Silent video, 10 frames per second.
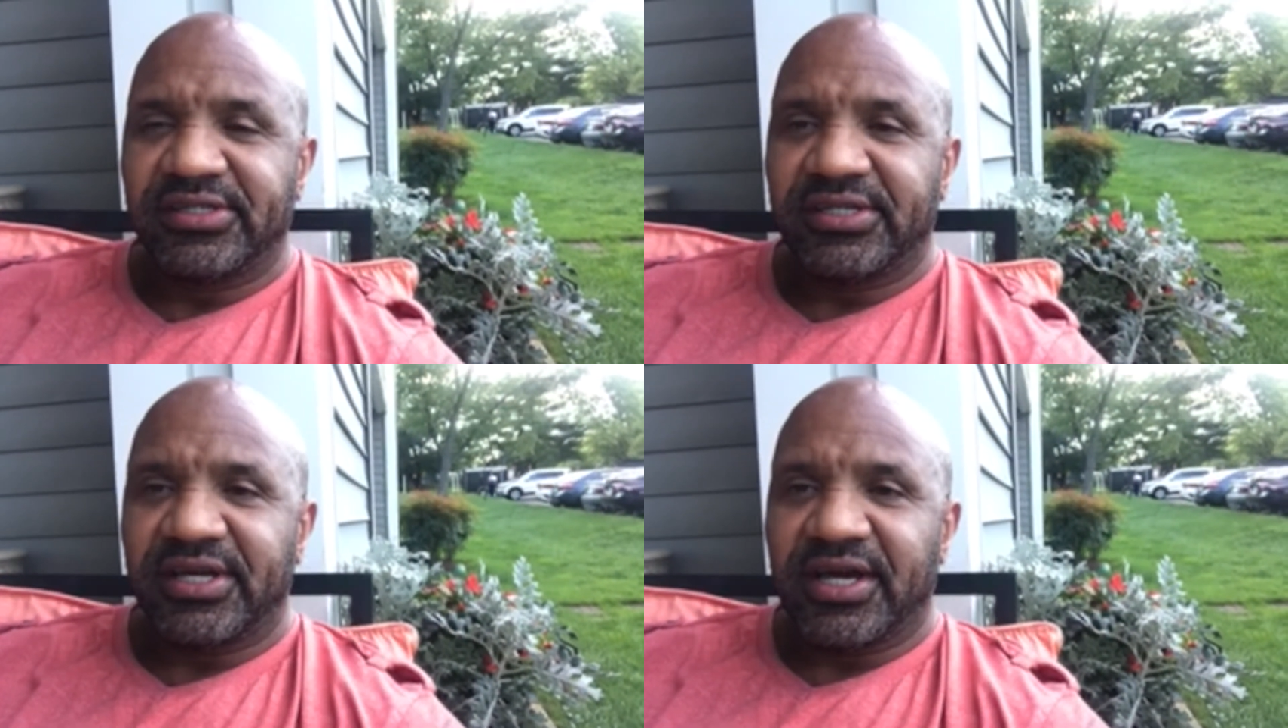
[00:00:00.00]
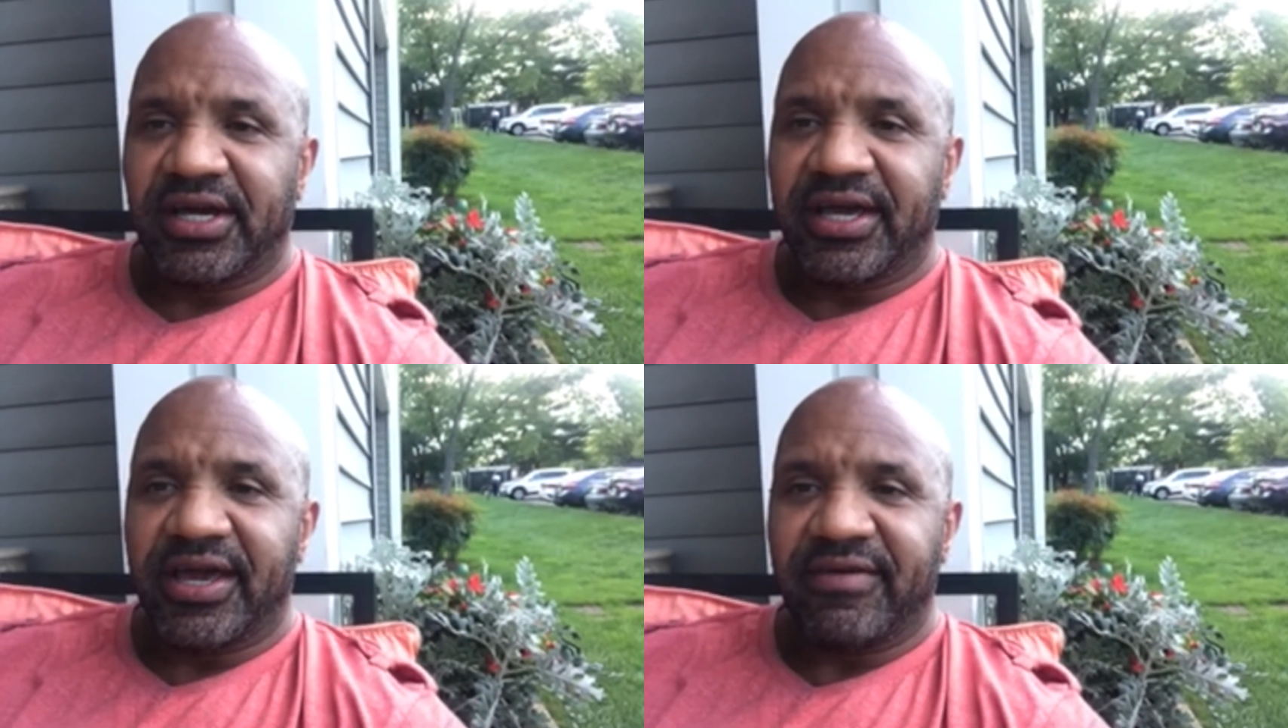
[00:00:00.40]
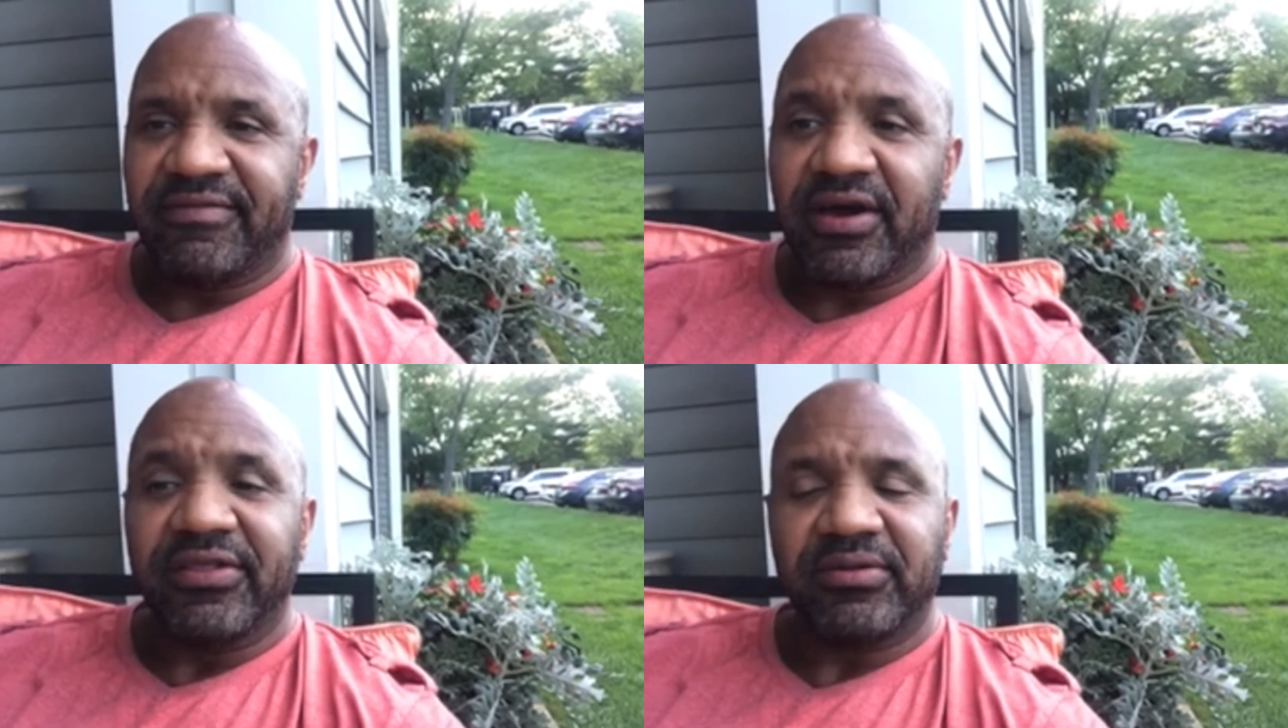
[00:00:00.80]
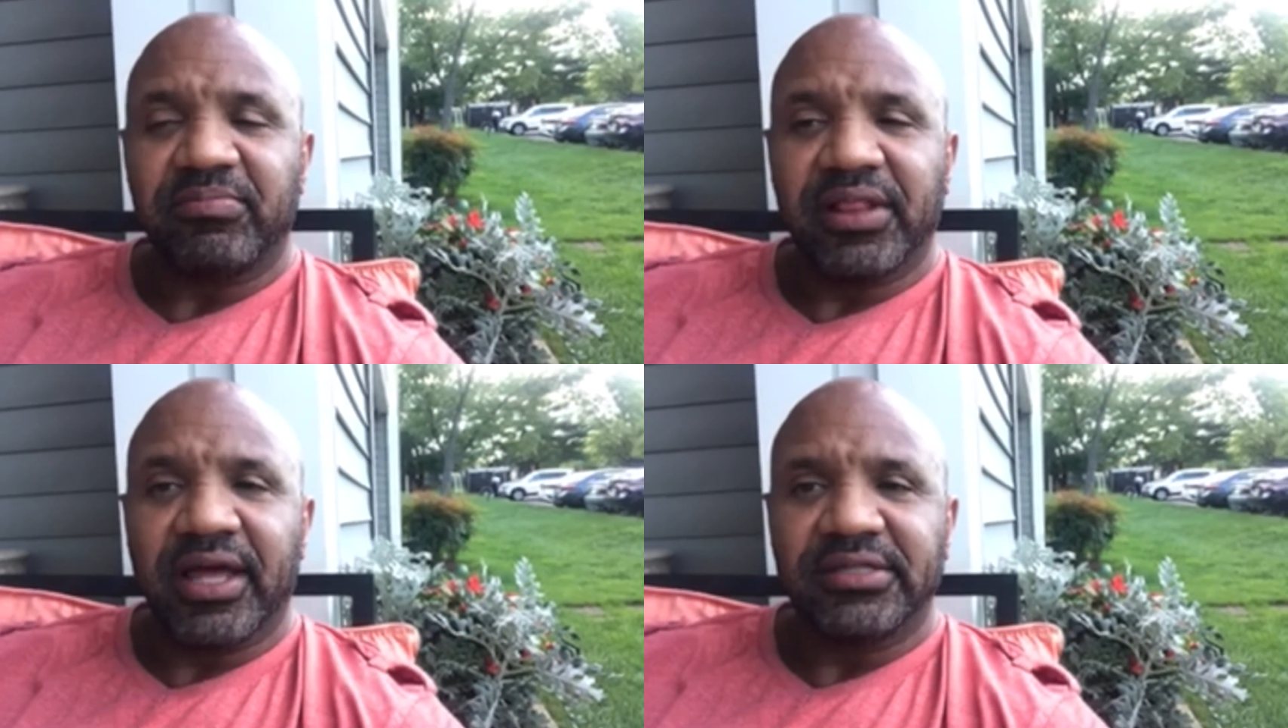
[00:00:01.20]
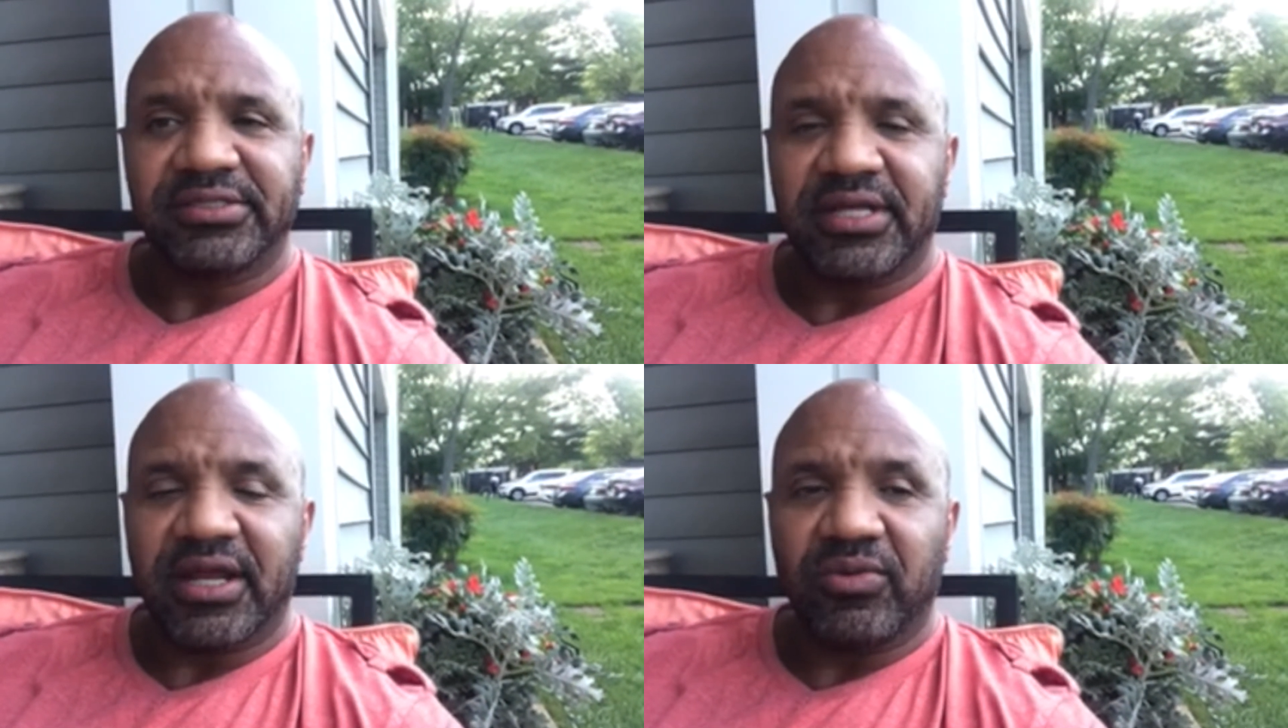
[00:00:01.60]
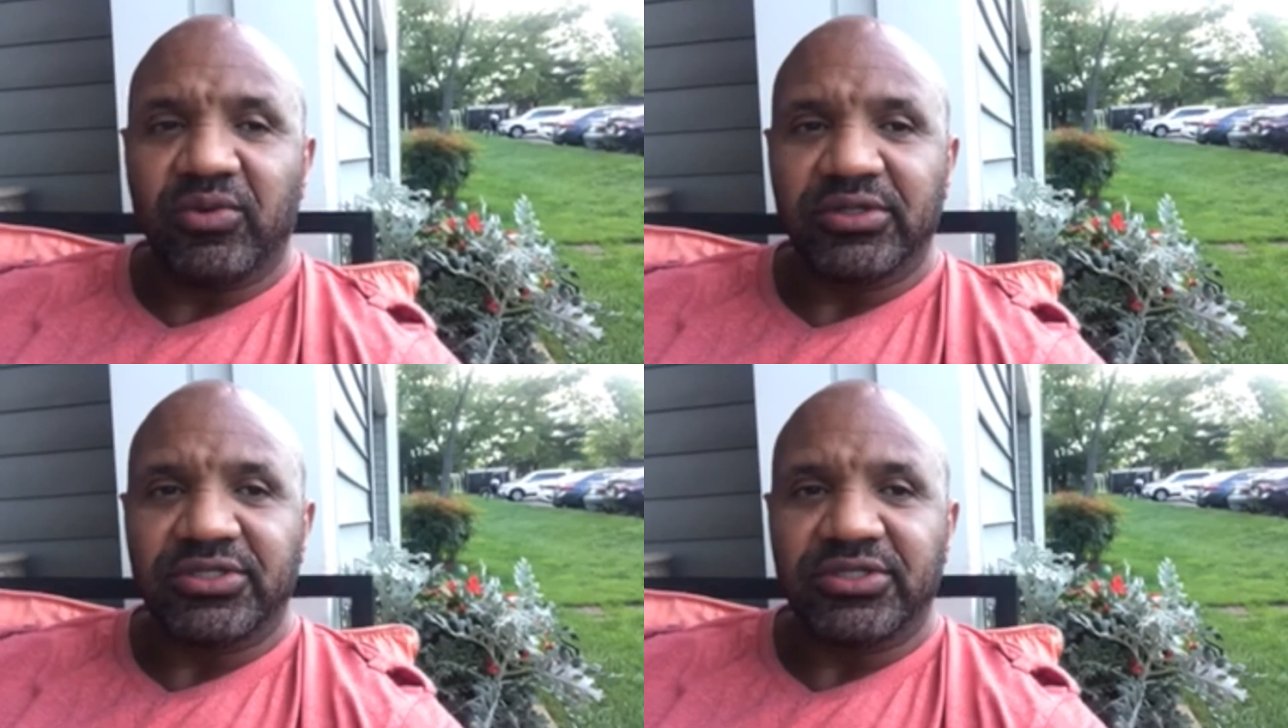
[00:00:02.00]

I have other plans that I want